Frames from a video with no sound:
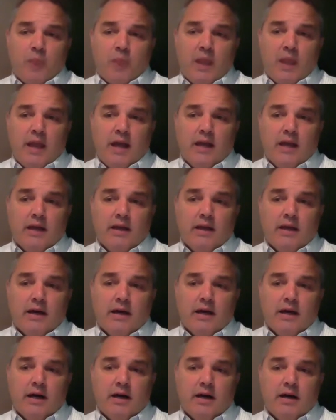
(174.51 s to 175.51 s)
And
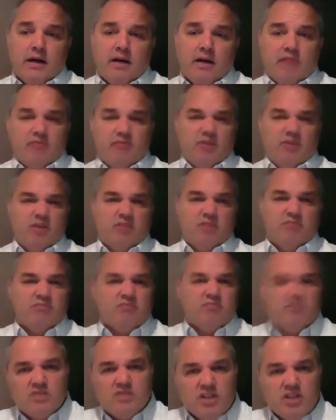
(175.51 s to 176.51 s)
I have a
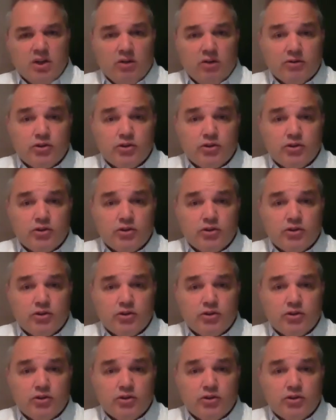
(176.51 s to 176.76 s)
little over